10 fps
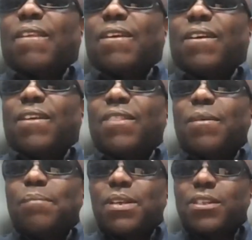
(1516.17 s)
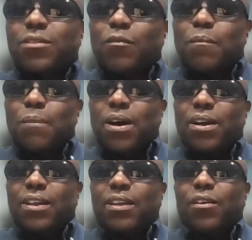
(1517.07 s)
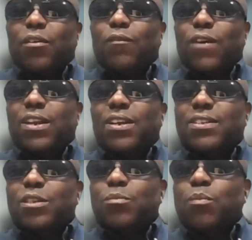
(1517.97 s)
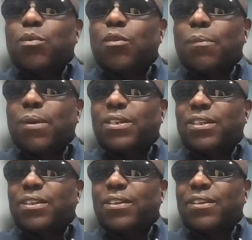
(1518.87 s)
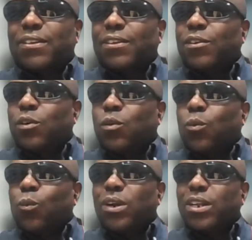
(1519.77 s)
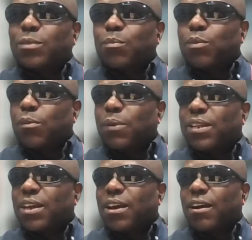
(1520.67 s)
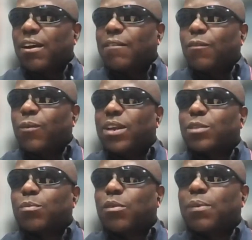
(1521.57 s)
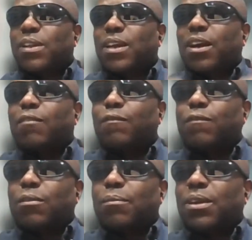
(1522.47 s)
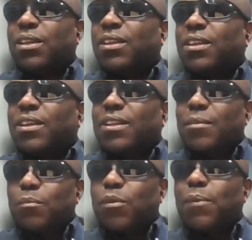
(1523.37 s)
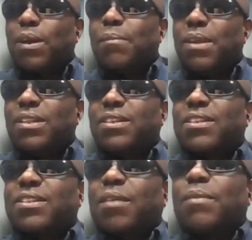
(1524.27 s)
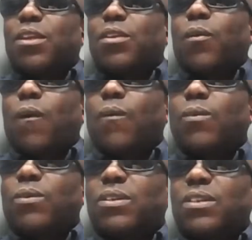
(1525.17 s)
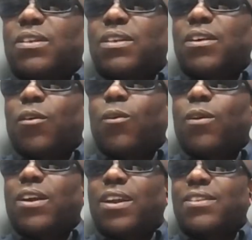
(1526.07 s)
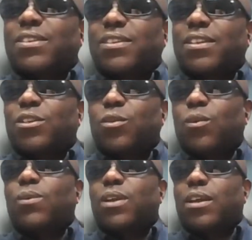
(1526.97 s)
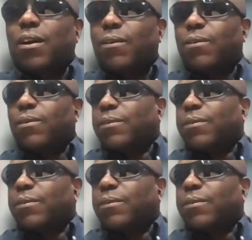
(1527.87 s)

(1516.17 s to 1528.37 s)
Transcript: the basis of money or finance is property. Where does property come from? Property means something you hold or an asset that you hold and own.